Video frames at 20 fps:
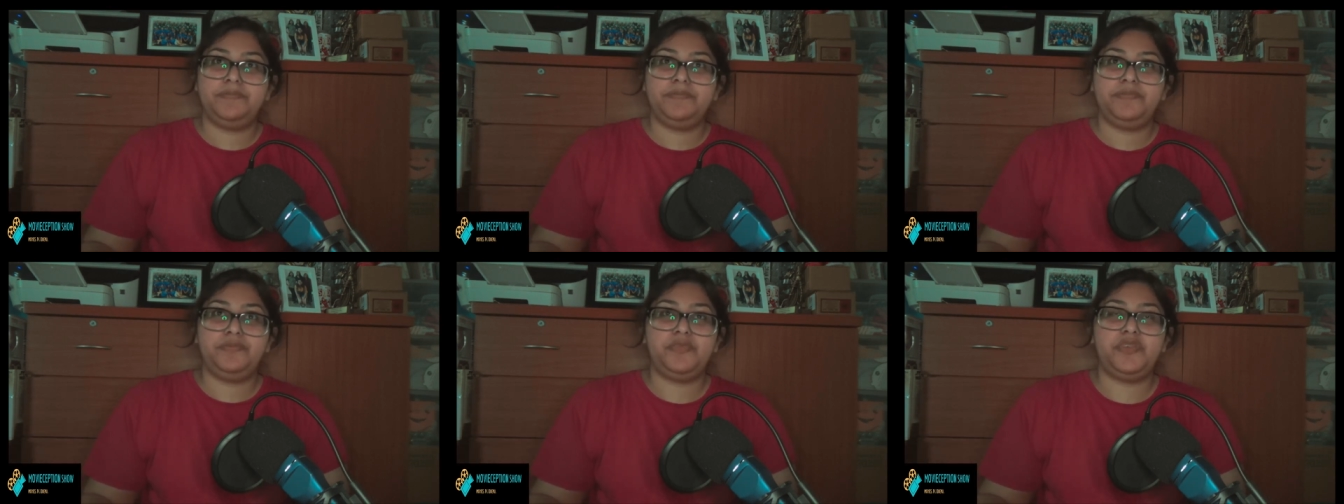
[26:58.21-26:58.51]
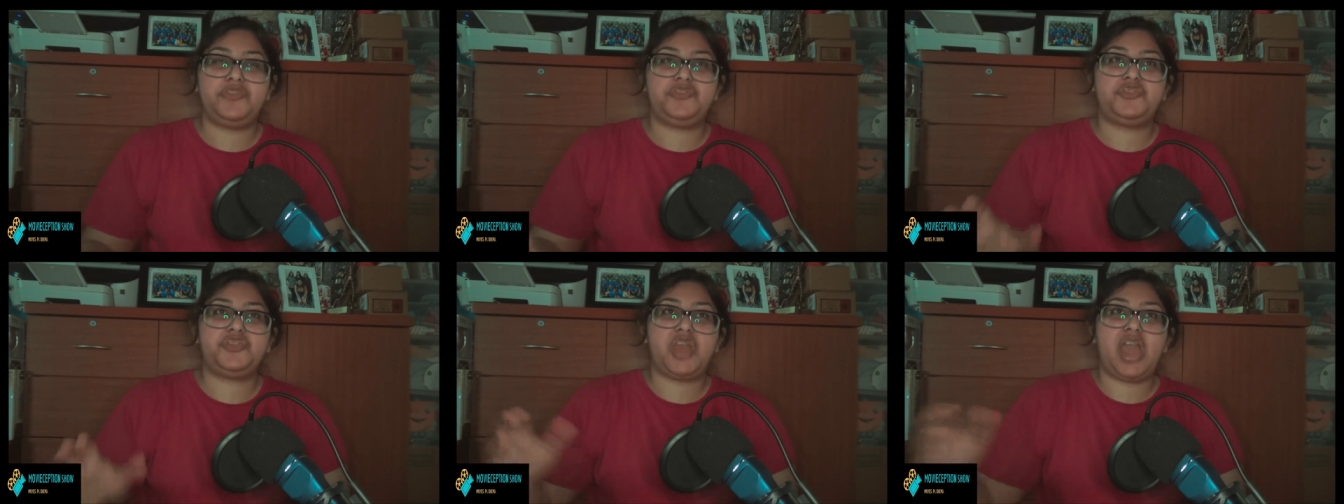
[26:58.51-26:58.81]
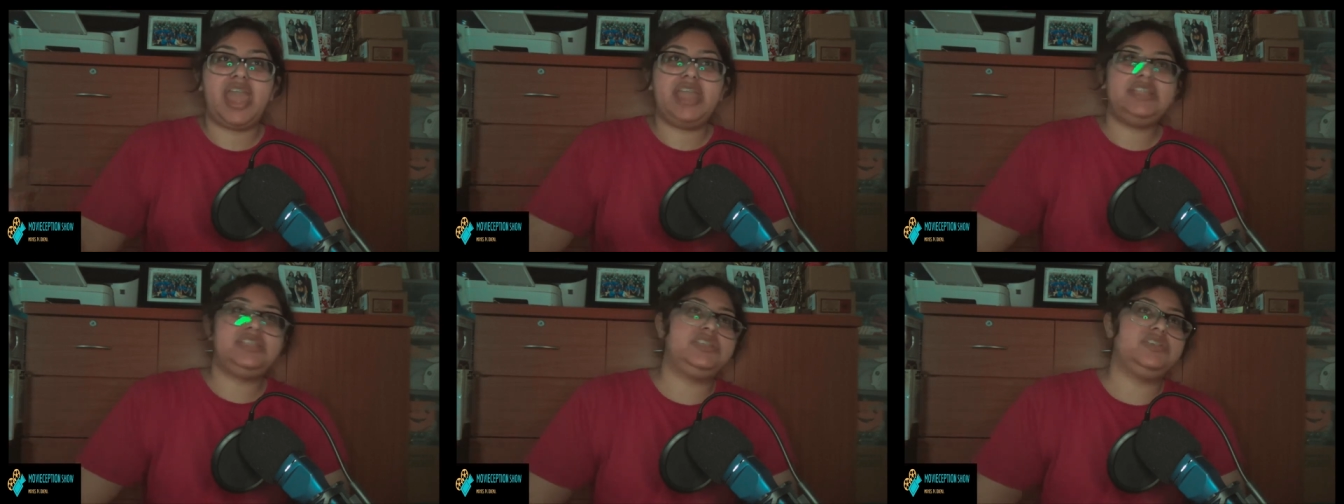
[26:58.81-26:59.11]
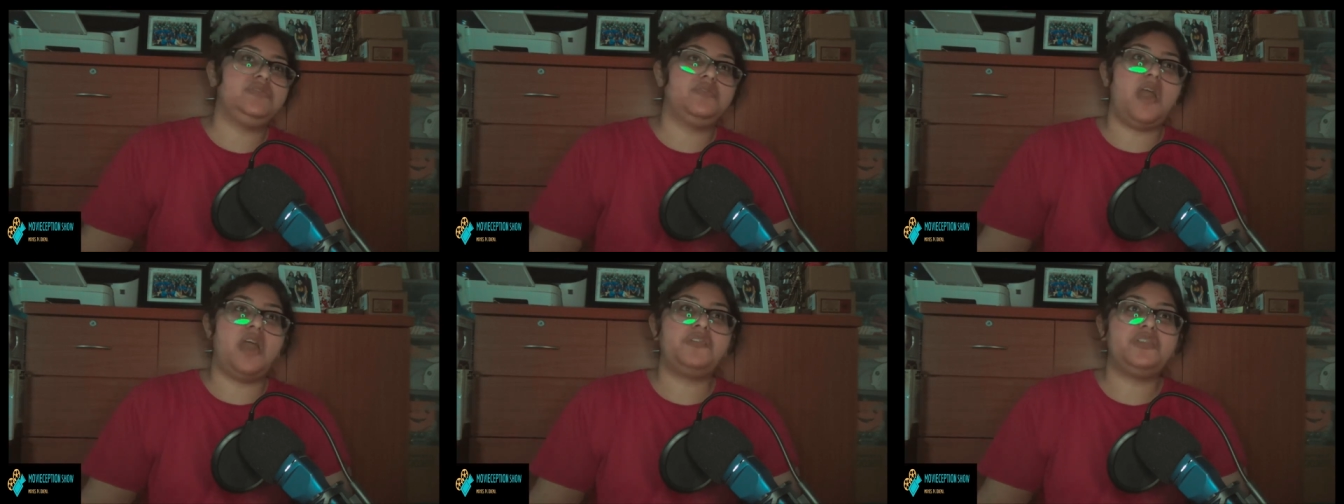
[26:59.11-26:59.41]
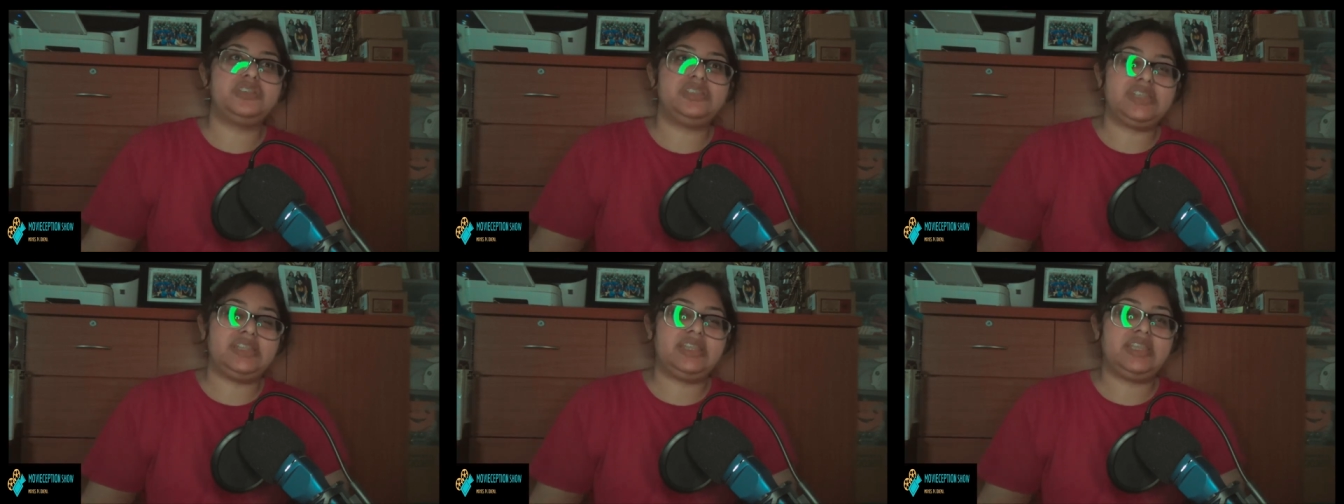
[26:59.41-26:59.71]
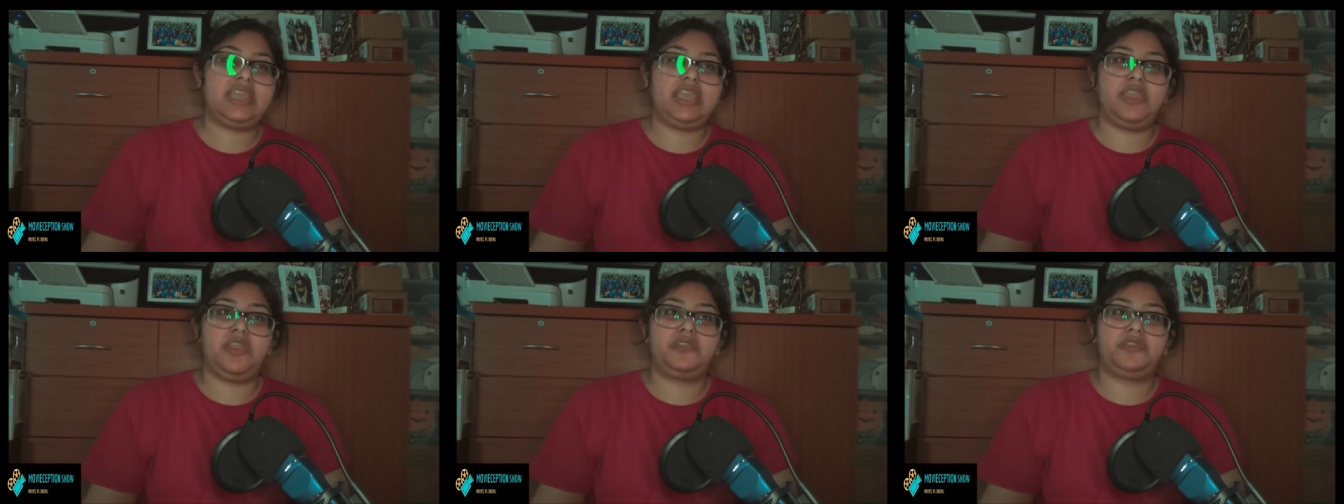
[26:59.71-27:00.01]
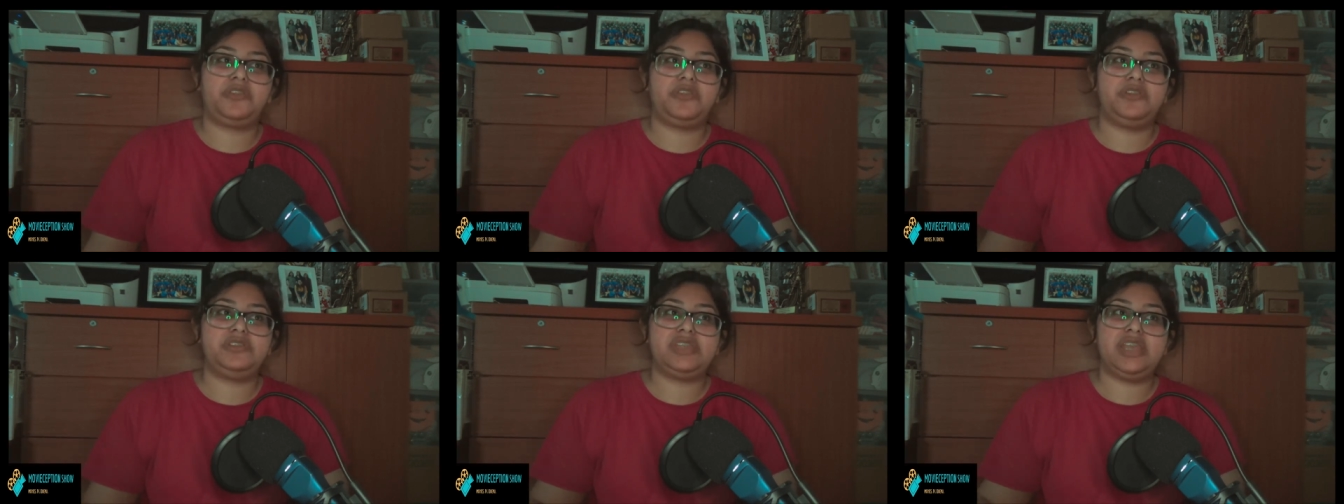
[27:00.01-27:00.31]
with trying to understand the
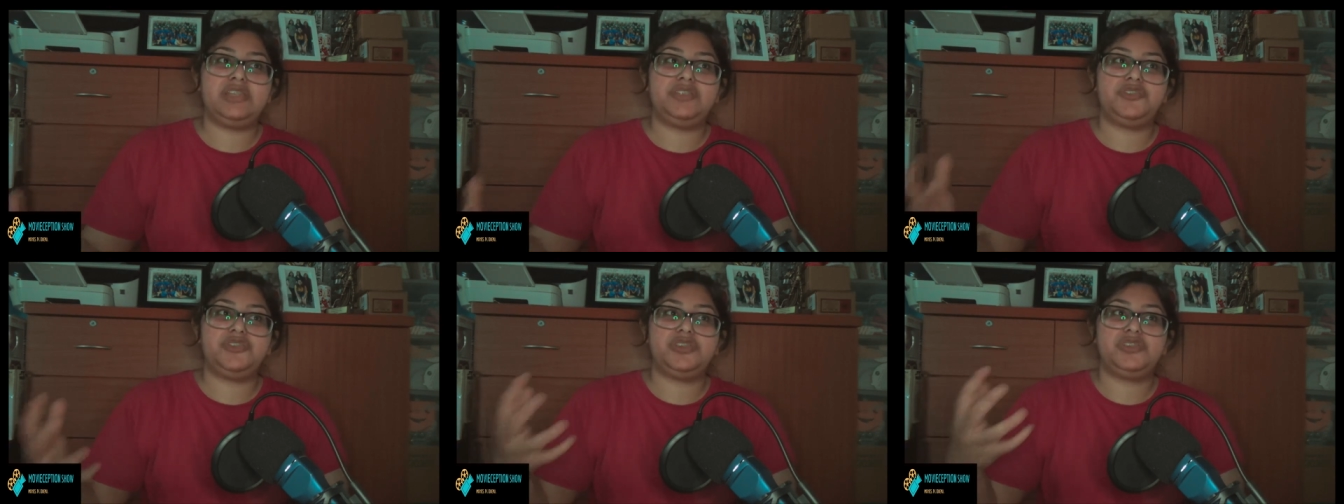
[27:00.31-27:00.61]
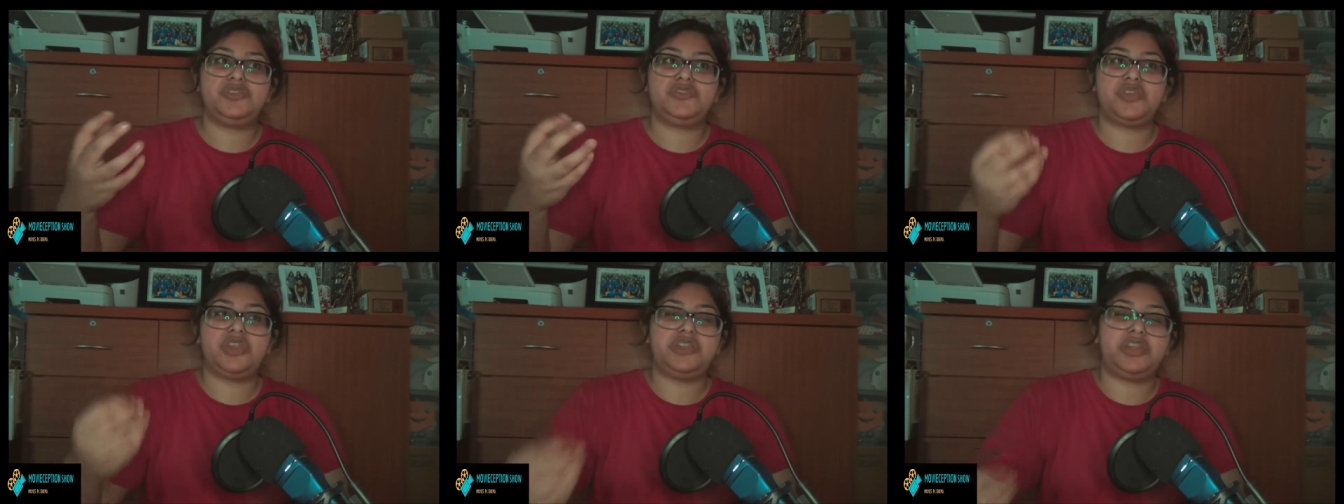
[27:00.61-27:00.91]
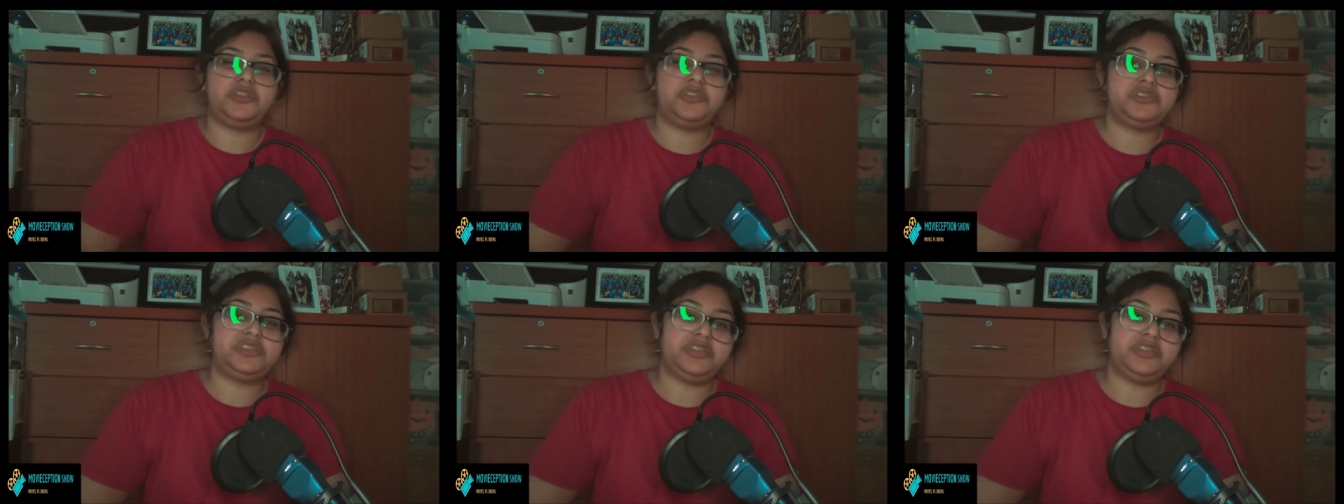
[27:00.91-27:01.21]
characters and just trying to understand their